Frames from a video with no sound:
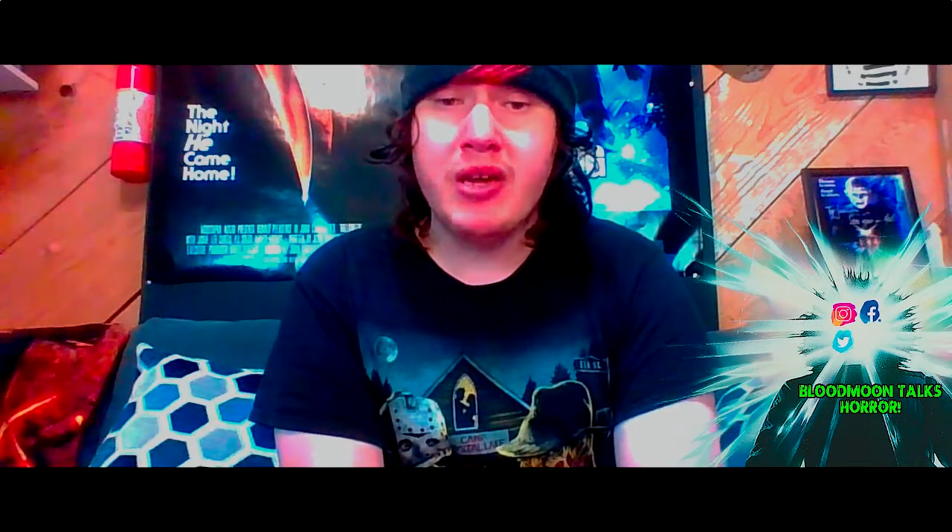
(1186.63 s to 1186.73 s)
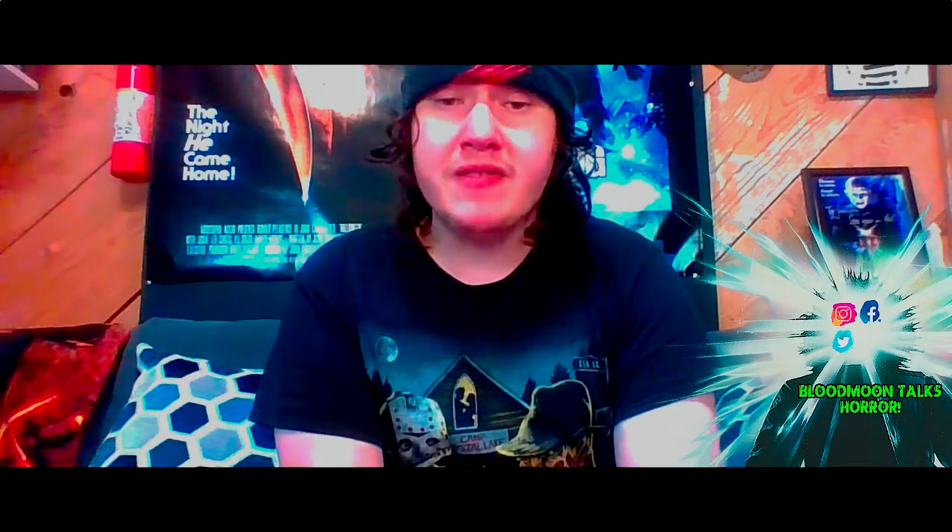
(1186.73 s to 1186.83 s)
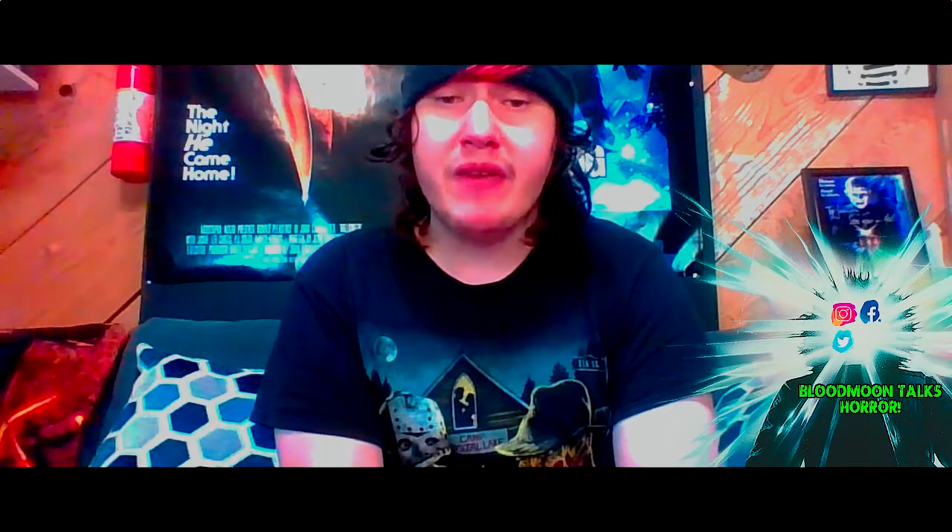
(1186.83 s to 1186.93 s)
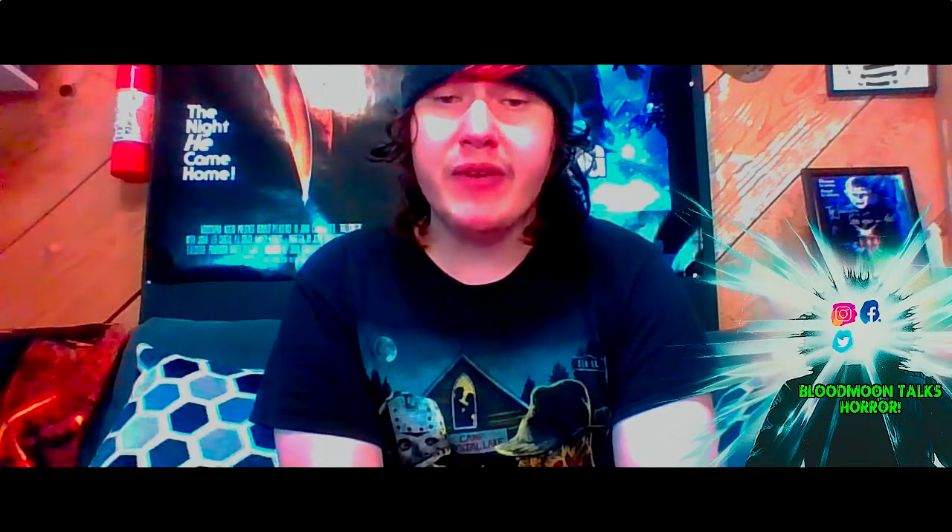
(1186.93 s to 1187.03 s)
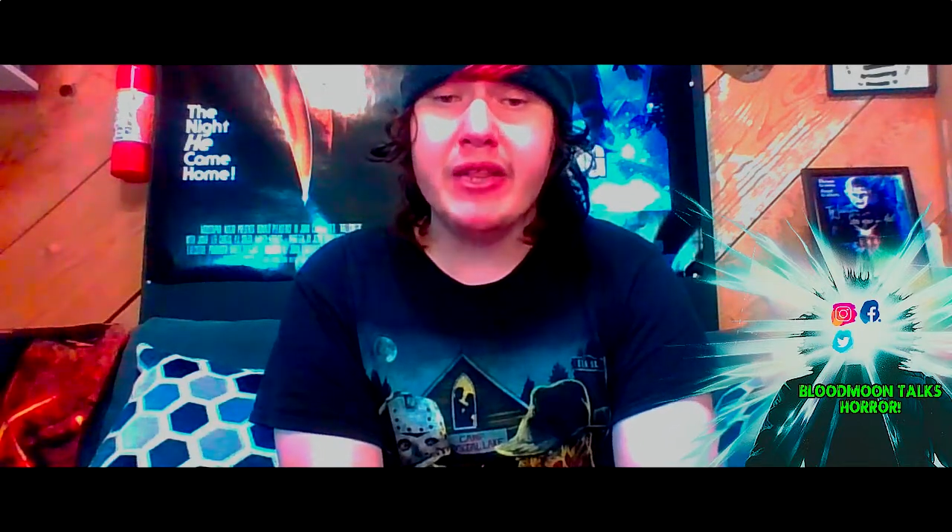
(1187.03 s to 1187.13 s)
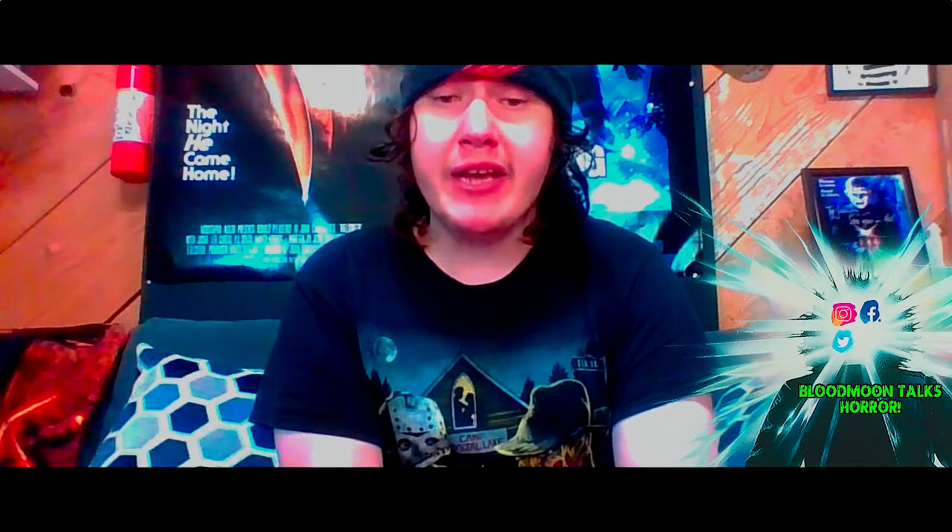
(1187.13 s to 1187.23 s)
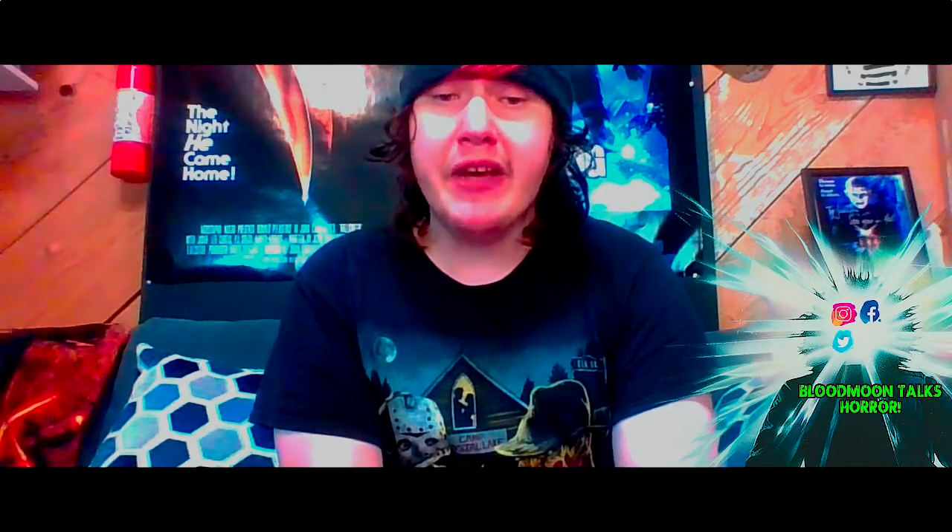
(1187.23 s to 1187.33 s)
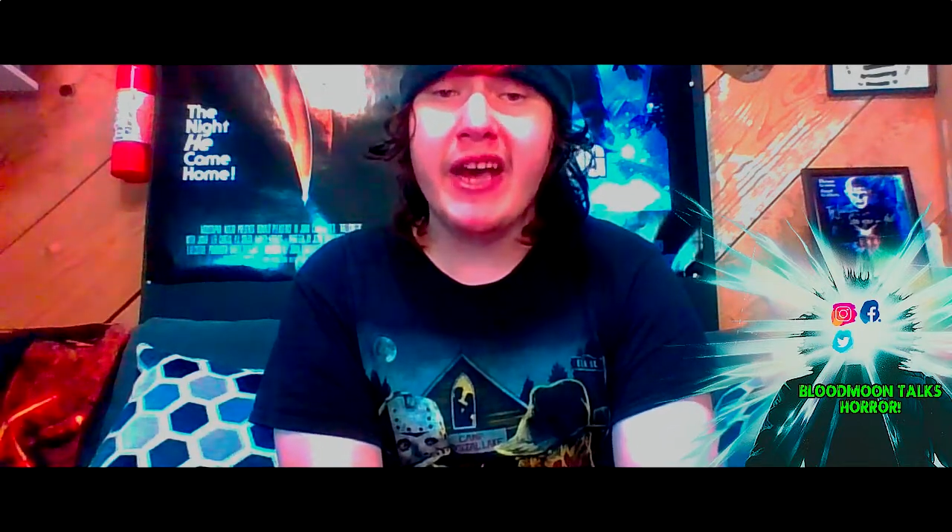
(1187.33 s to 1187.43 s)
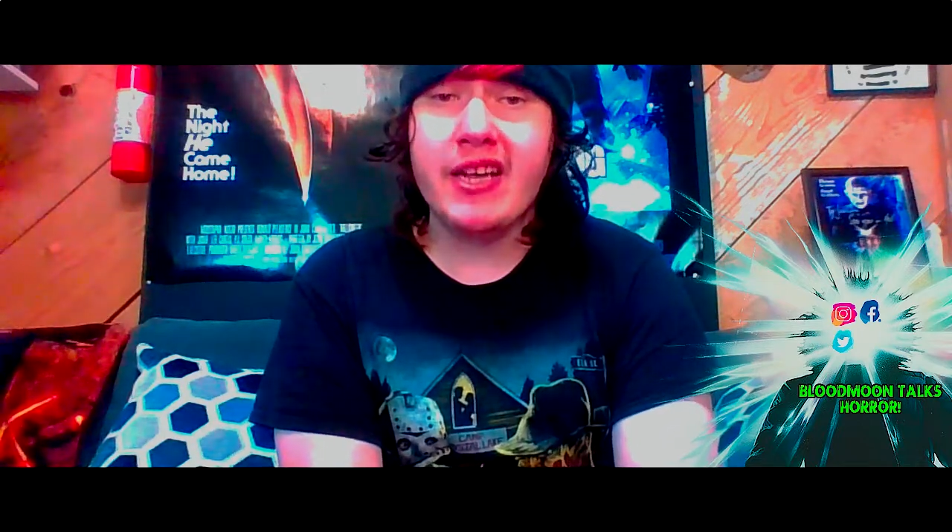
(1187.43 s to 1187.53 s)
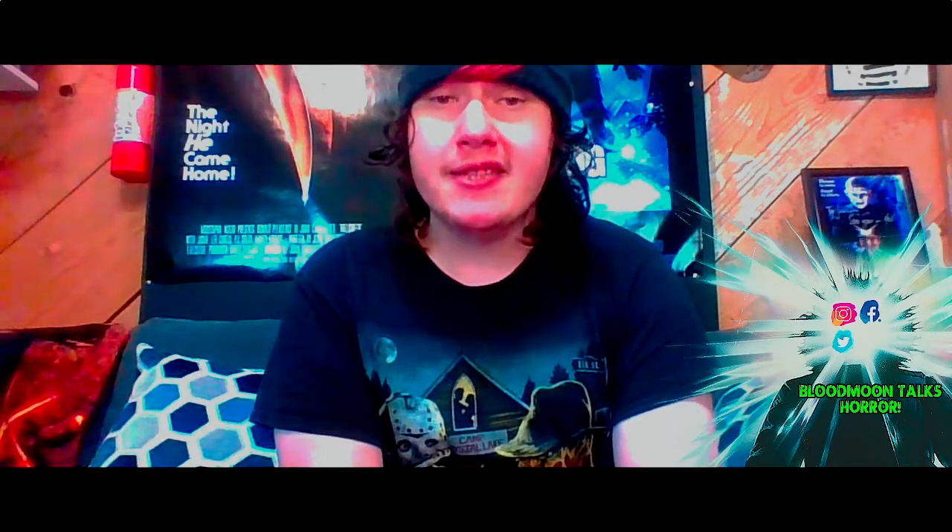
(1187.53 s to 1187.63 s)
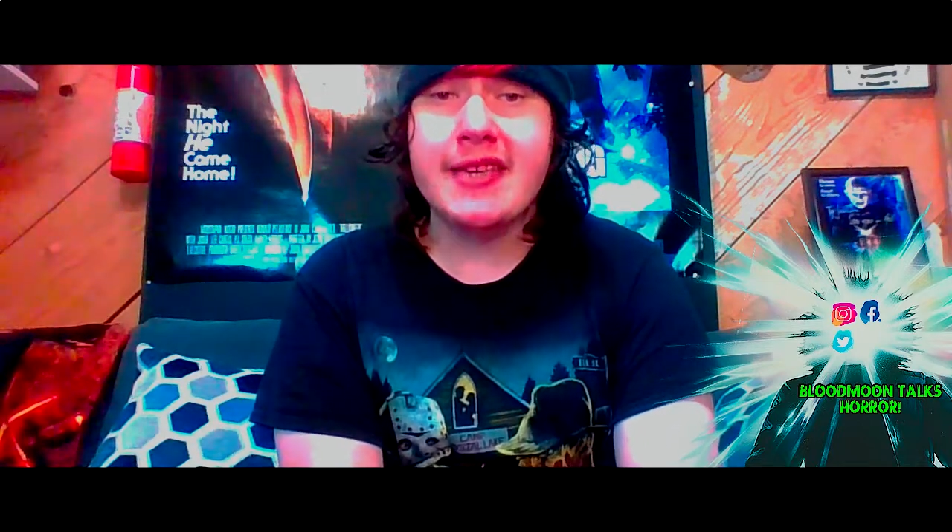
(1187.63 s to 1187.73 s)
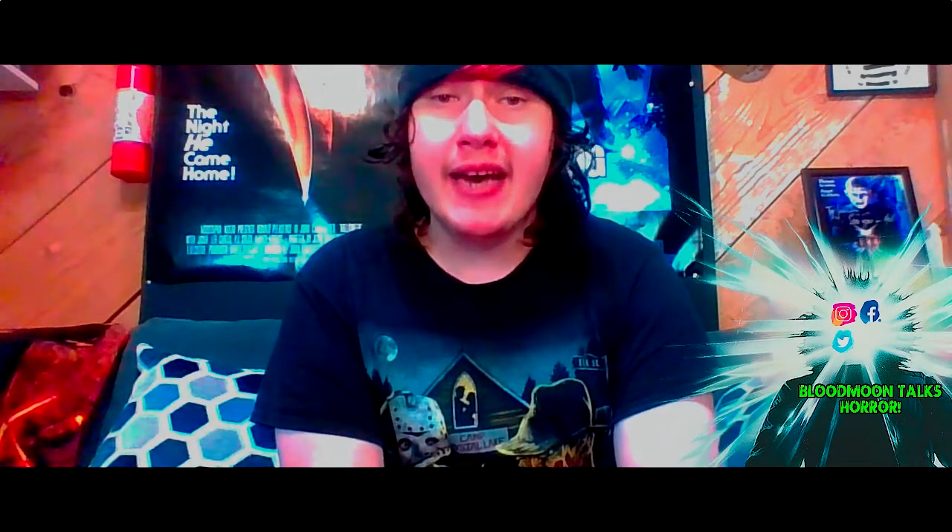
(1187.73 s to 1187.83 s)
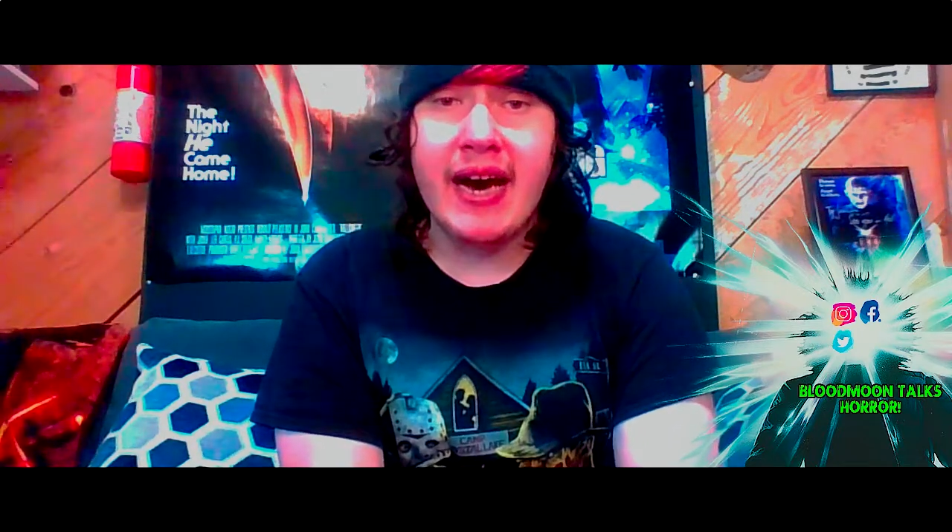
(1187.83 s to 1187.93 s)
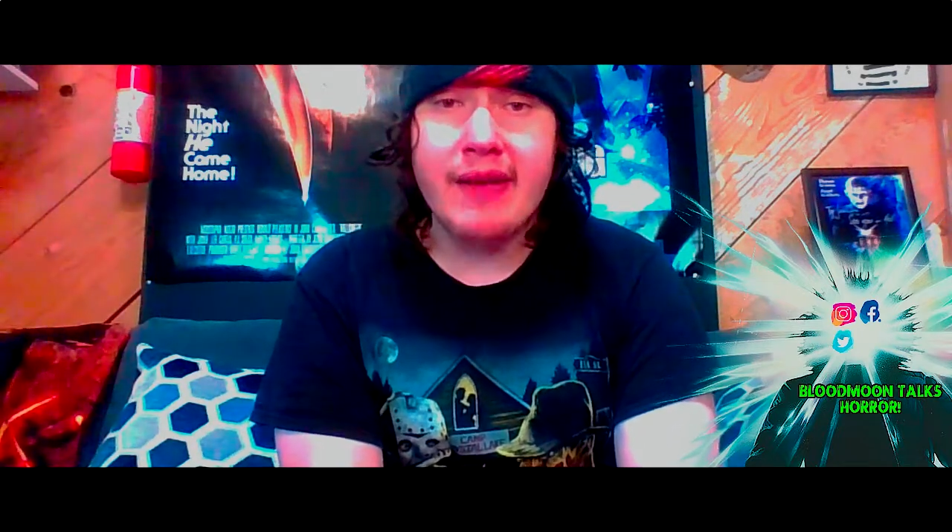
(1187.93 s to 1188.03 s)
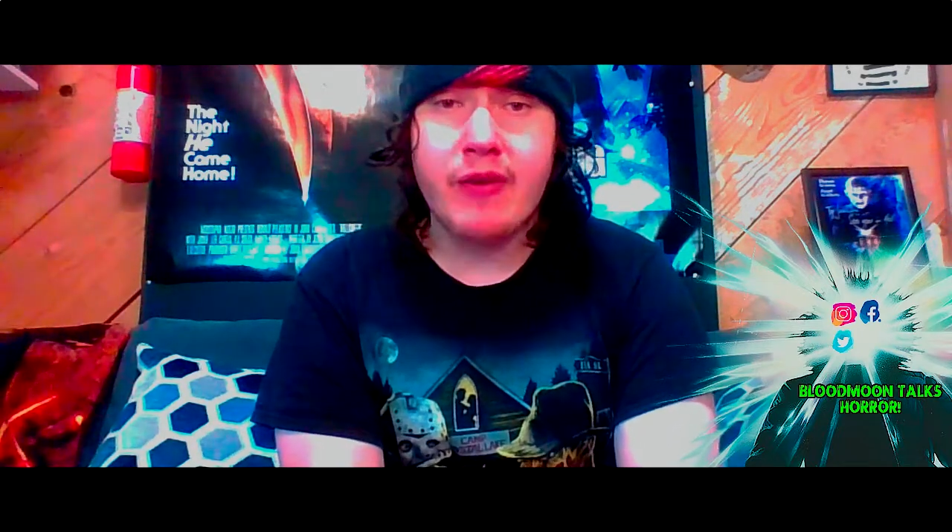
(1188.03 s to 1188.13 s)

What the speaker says: of something that you can't see either,